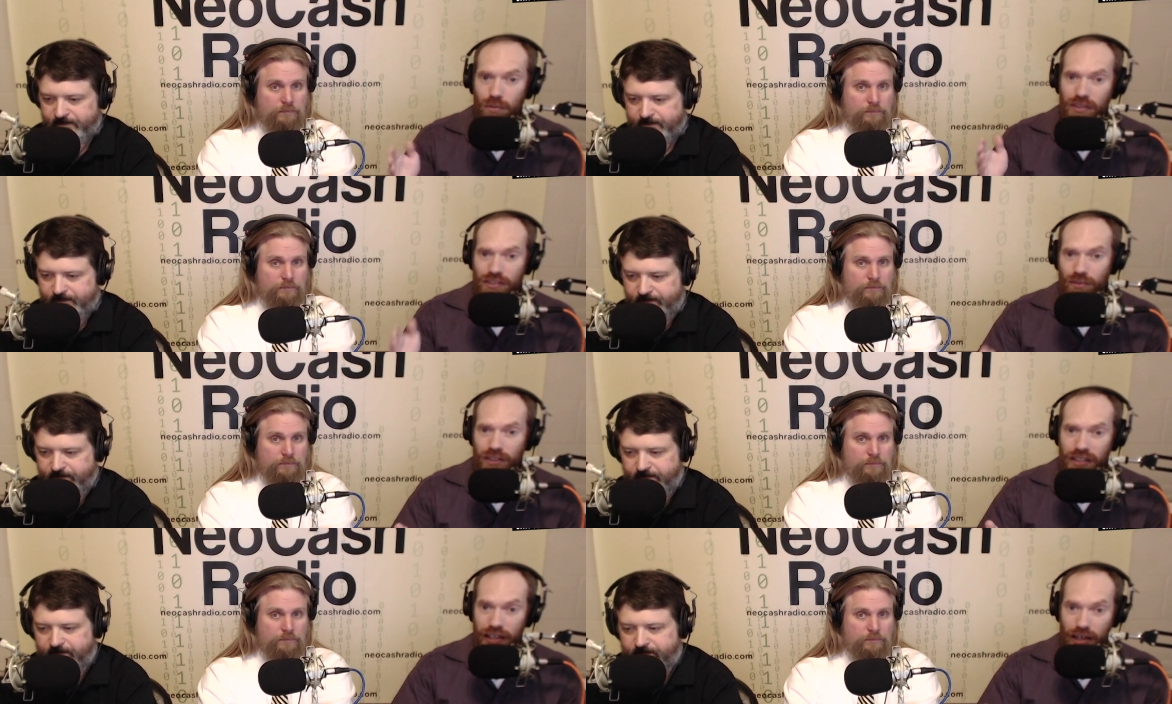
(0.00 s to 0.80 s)
Speaker 1: know what's
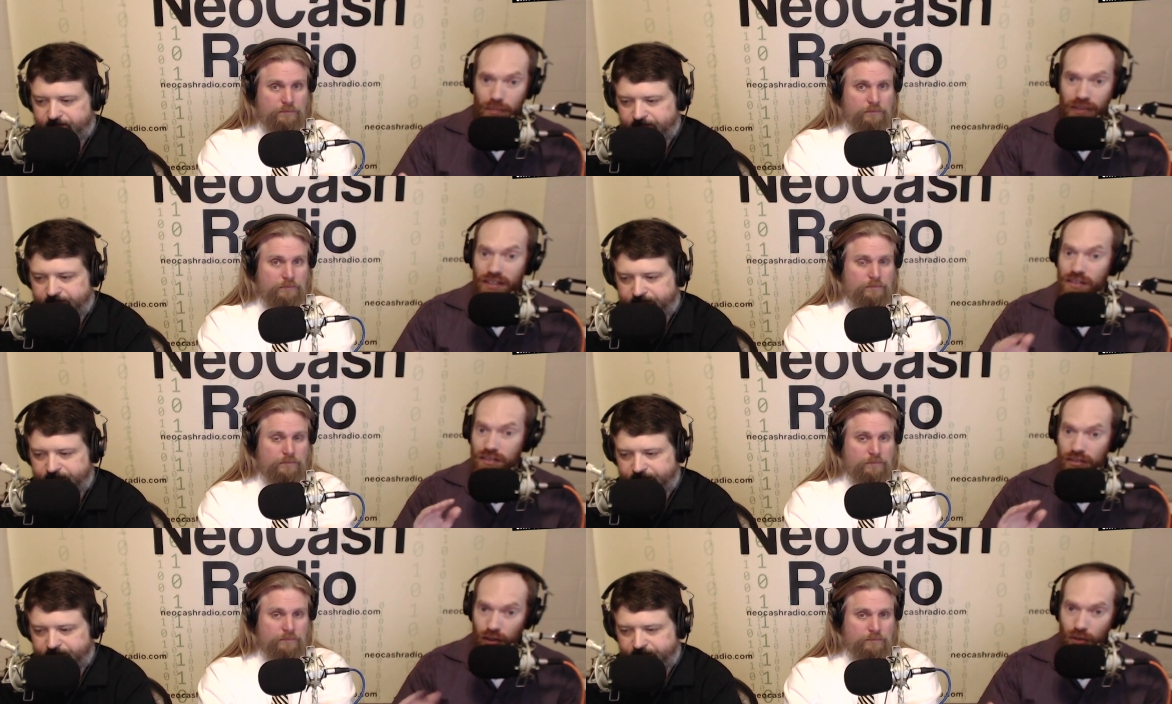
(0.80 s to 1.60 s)
going to happen.
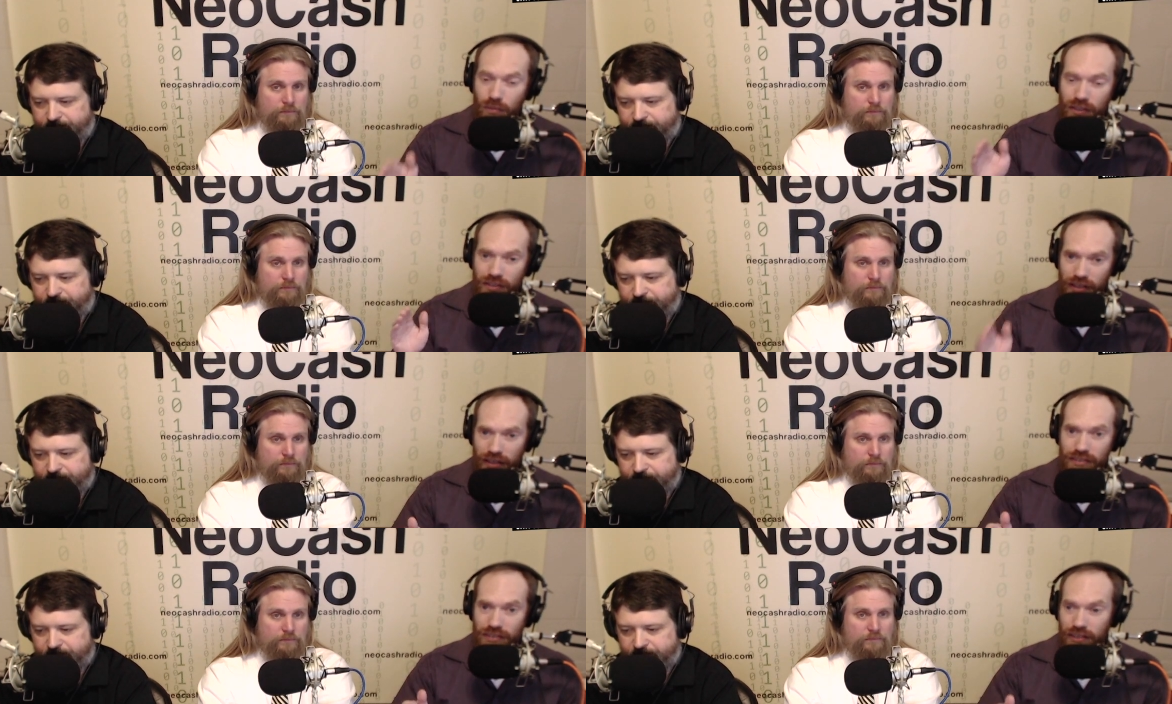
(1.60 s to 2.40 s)
No one
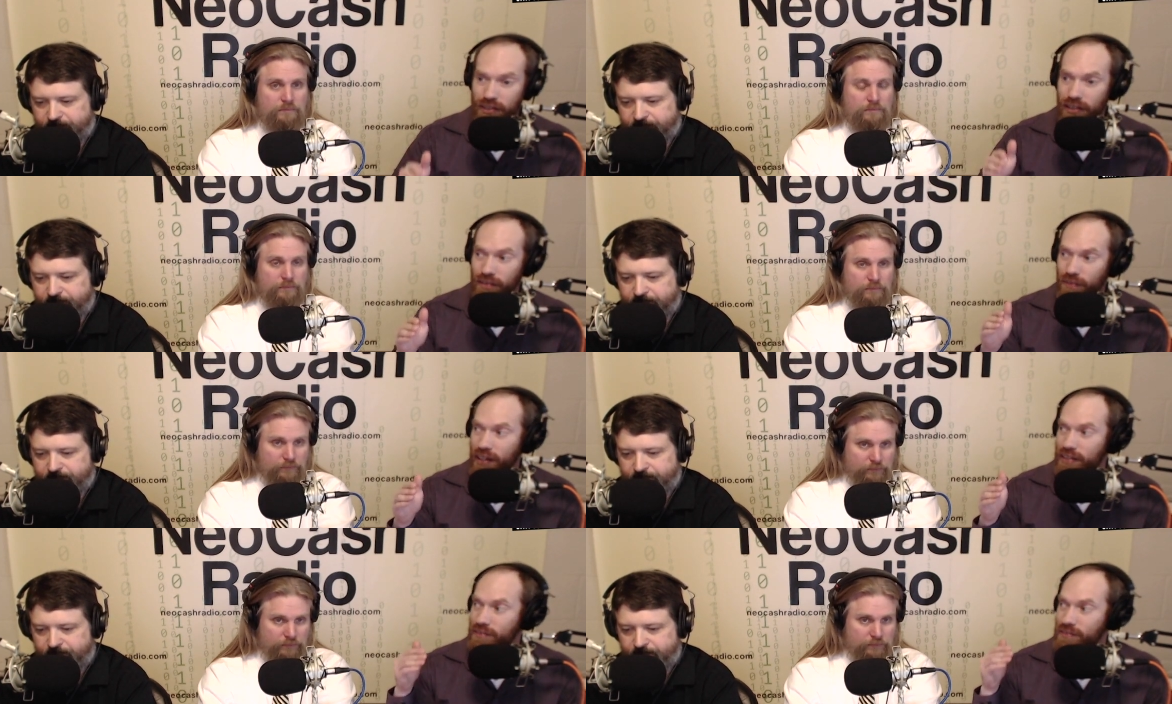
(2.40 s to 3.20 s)
does. And, and, in
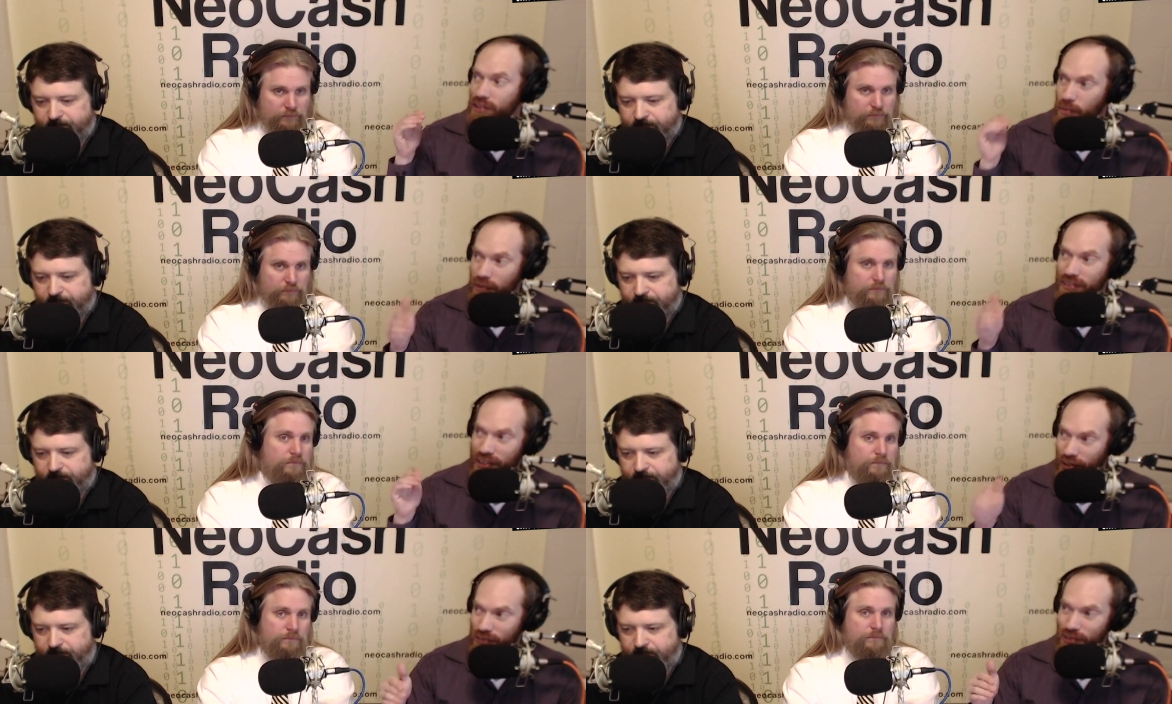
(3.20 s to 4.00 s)
fact, if someone
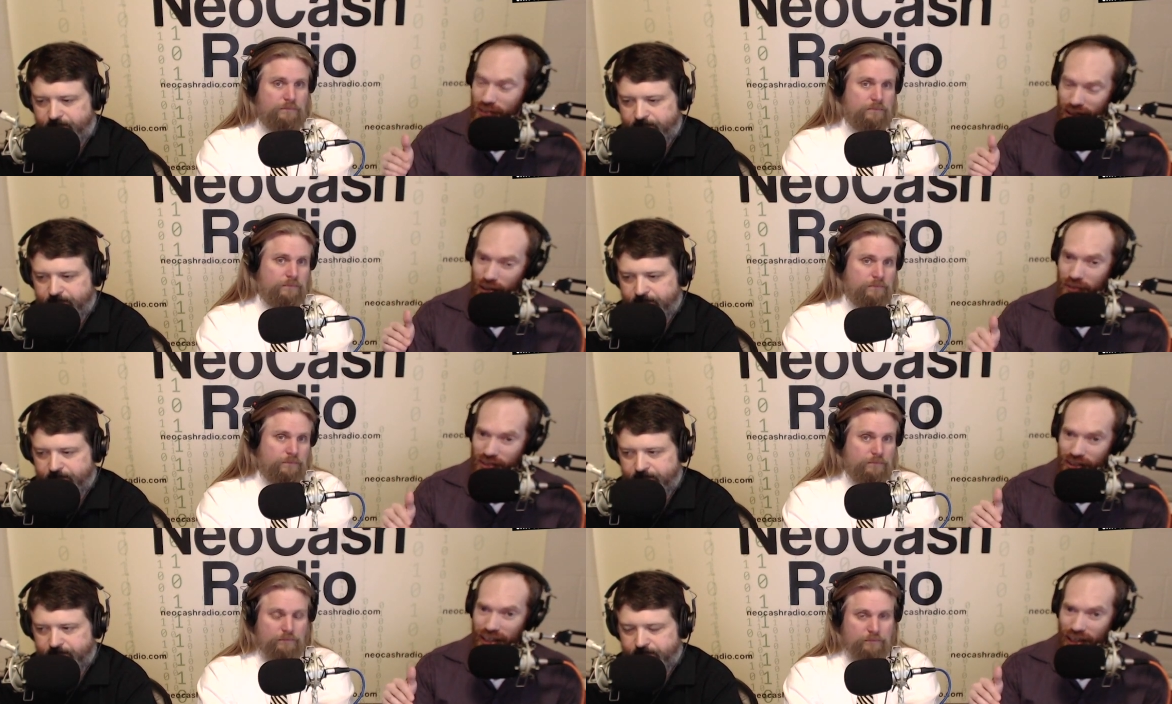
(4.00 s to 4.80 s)
tells you they know
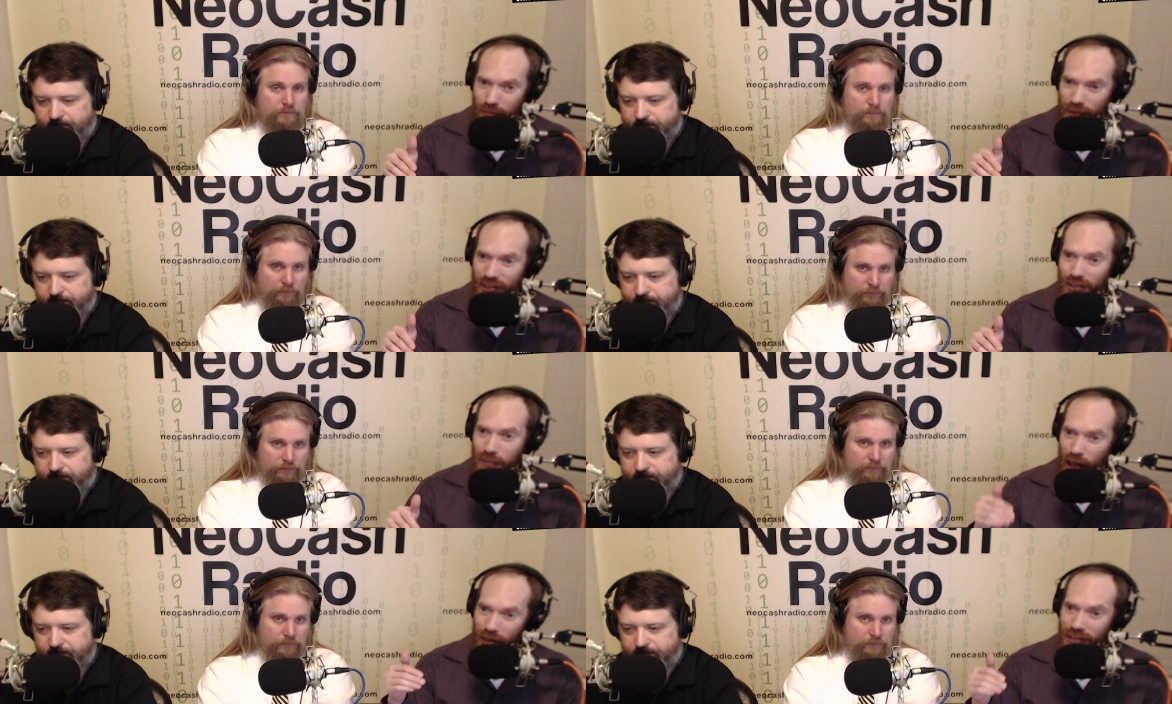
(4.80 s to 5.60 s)
what's going to happen, they're
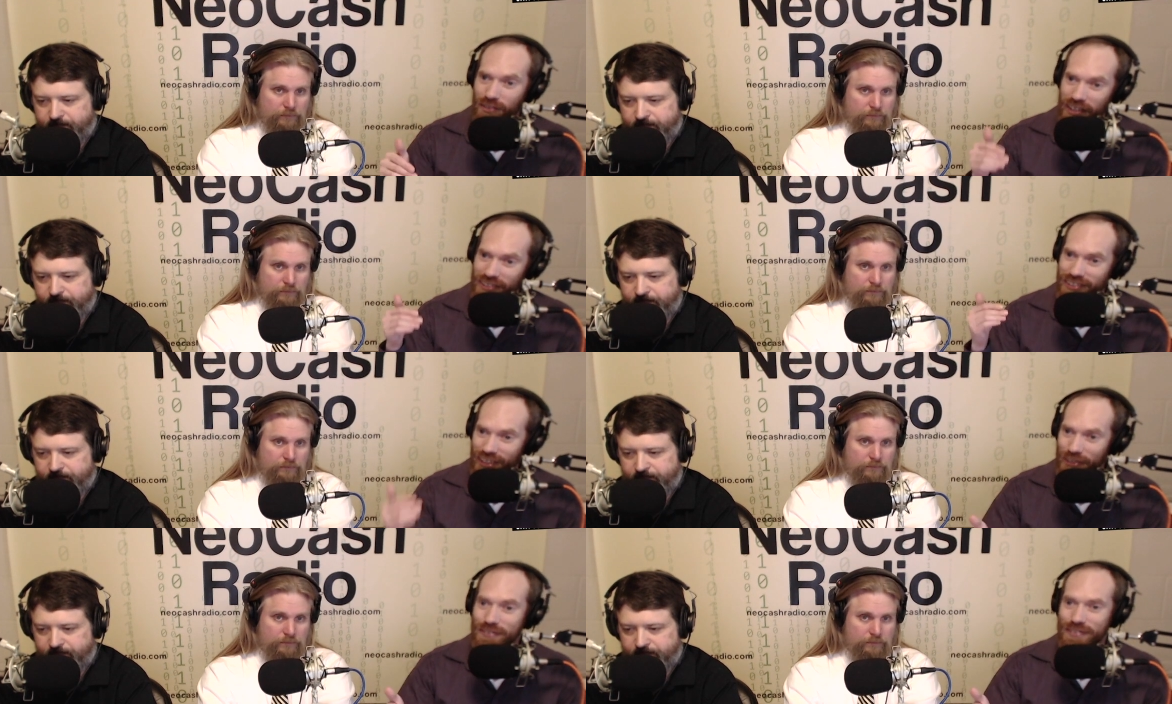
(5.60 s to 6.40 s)
probably trying to
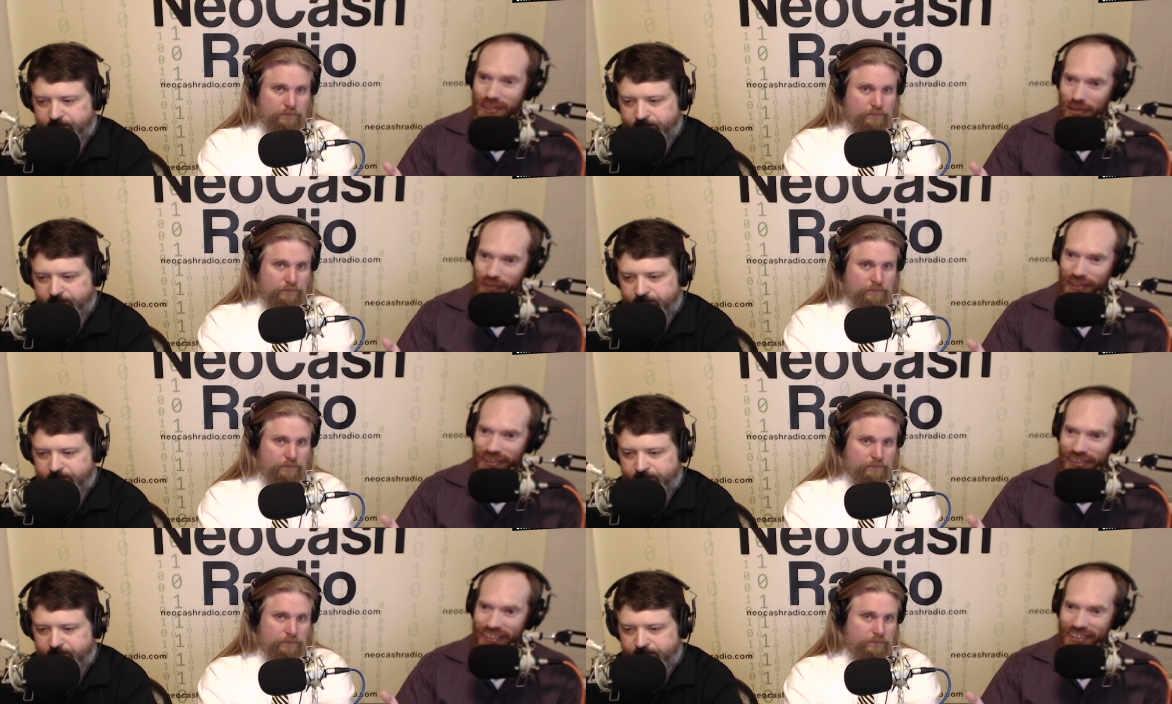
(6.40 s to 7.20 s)
sell you
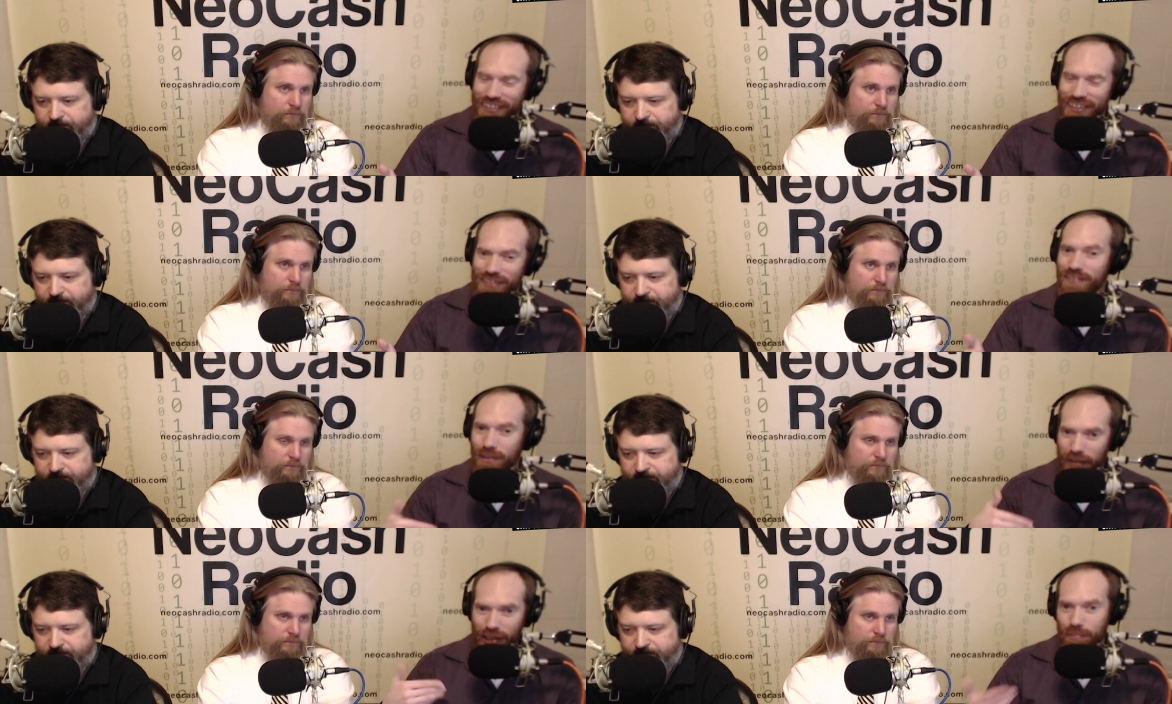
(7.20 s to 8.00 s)
something so
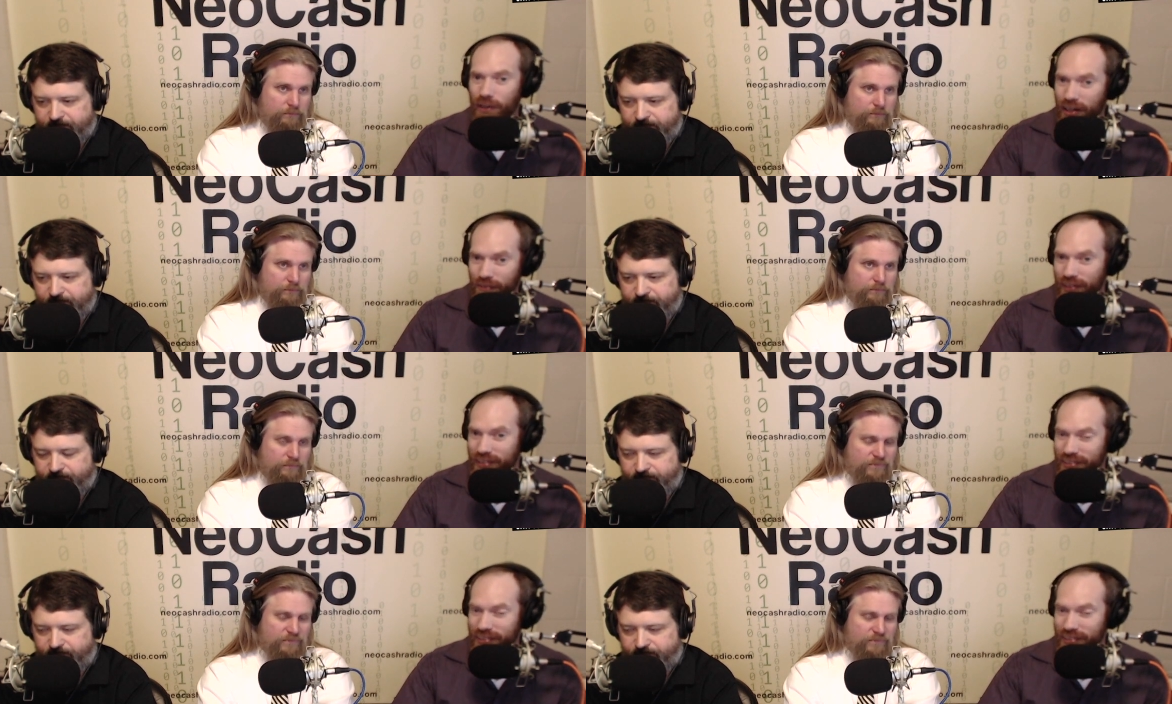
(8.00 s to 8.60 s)
they make a profit.